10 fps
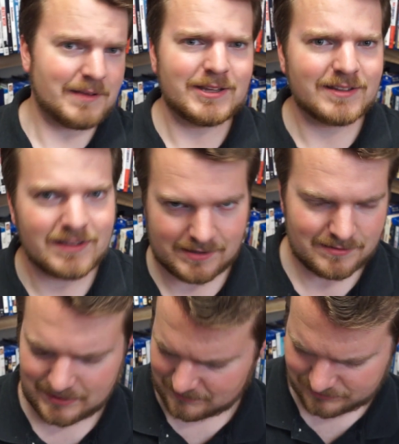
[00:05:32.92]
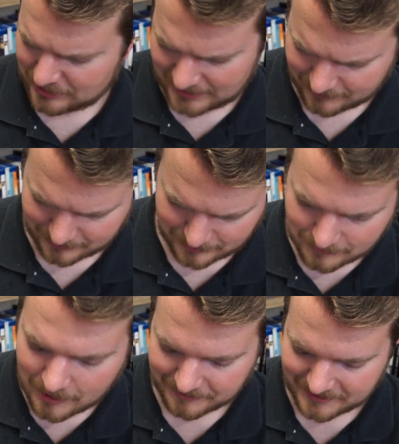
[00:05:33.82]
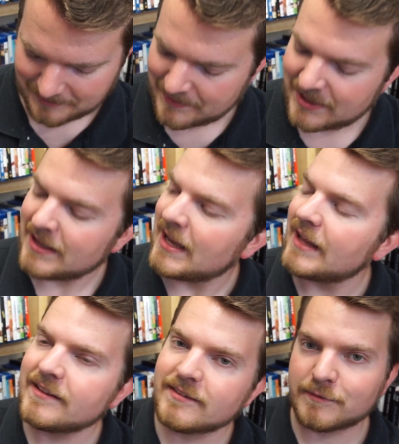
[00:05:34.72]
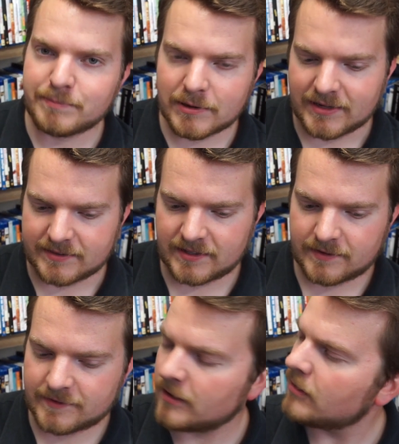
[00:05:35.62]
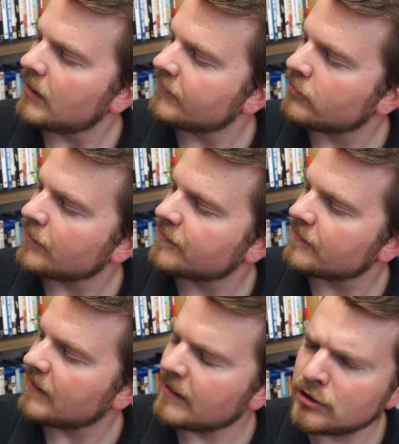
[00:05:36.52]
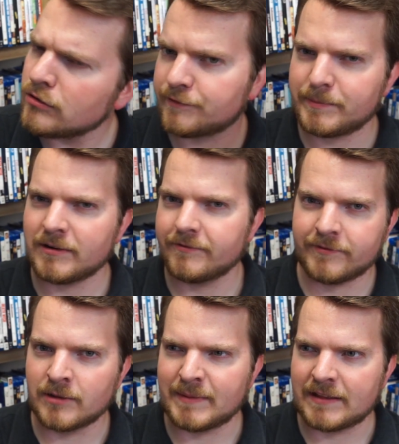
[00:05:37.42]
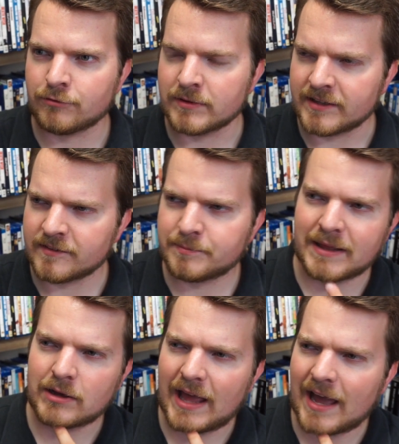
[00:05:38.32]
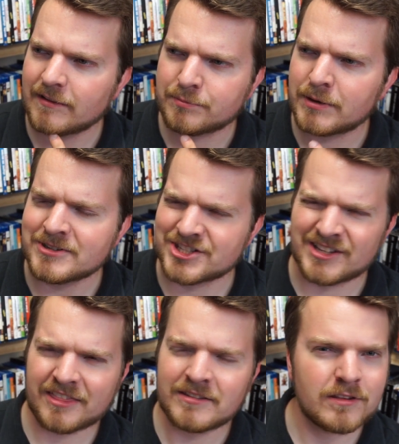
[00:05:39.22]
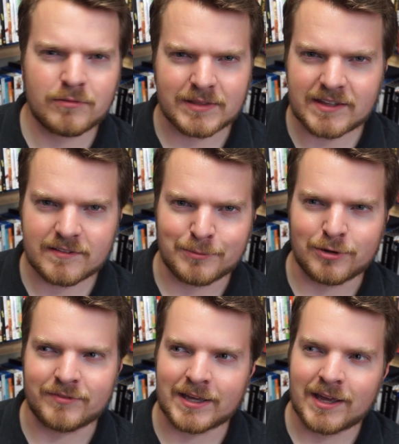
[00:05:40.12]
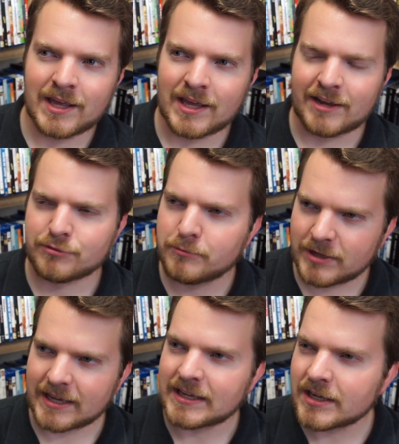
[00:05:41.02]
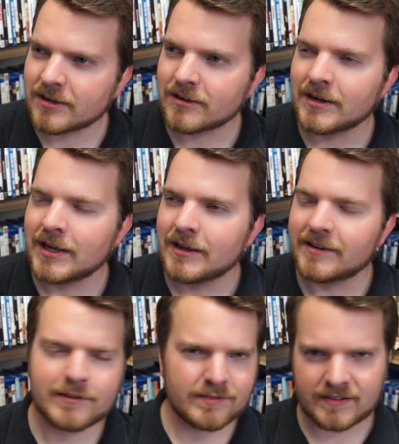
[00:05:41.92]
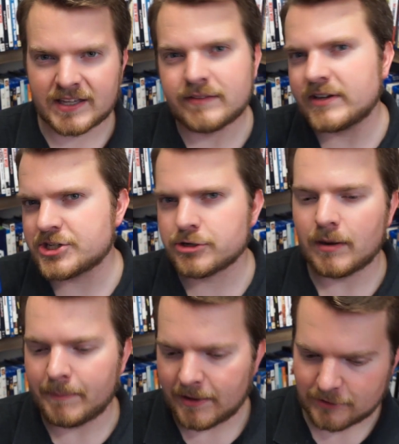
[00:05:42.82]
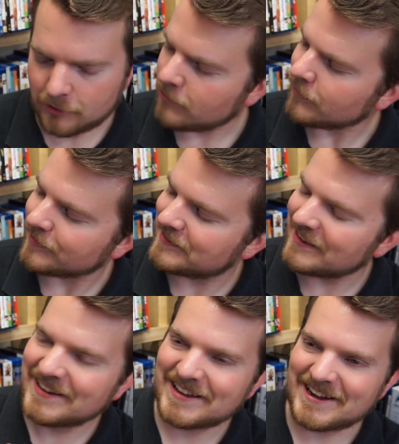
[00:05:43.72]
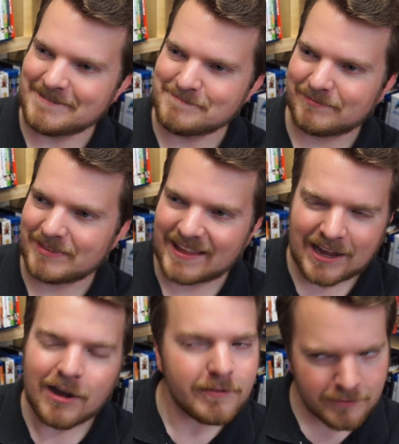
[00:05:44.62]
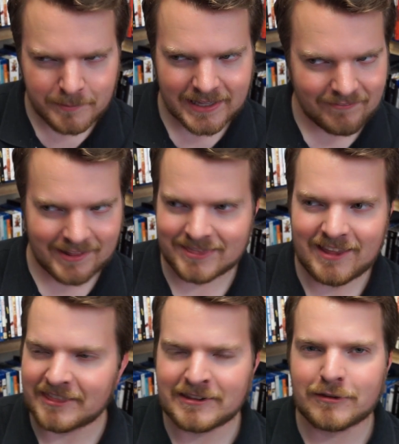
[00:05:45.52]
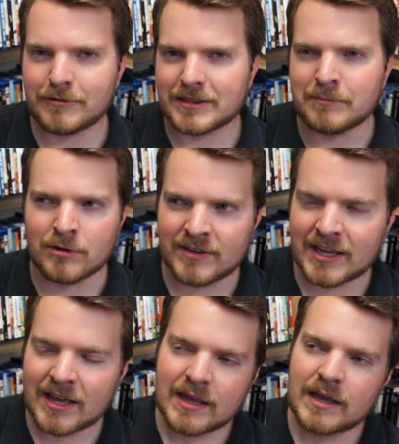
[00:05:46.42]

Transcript: I mean, you can't go wrong with them. And then Spirit. So, of course, there's that new Spirit film that's released, but that has pretty much nothing to do with this movie. From what I hear, because there was a TV show about the horse that I also believe had nothing to do with the movie.